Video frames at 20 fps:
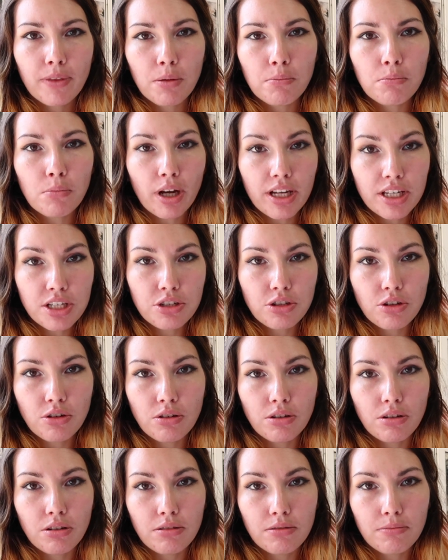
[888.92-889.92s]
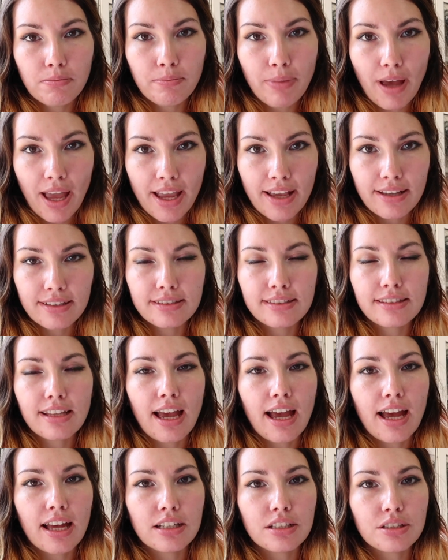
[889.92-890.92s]
my student base
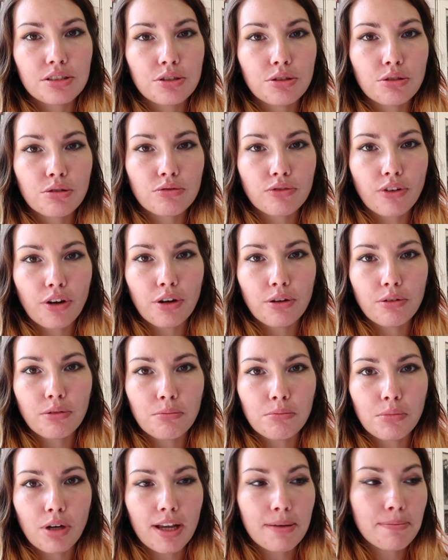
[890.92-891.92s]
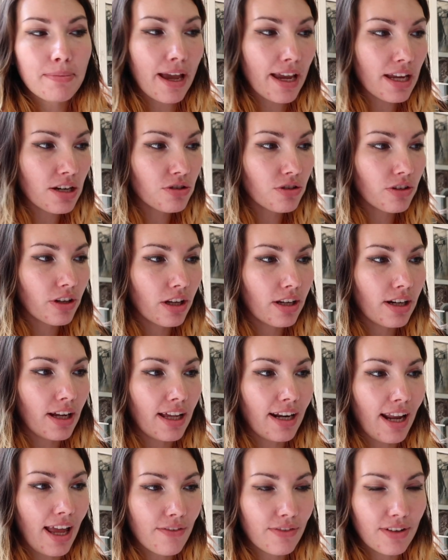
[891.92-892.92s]
and to grow my Patreon
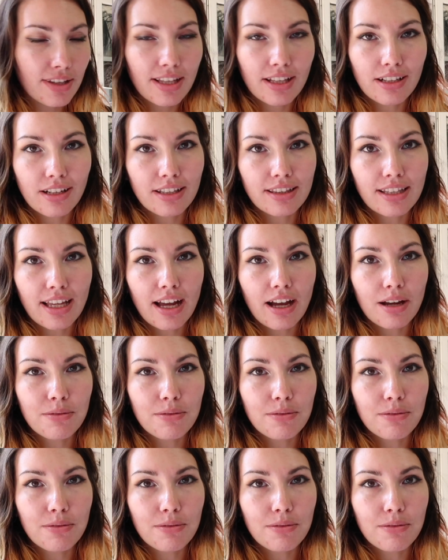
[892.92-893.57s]
and everything like that.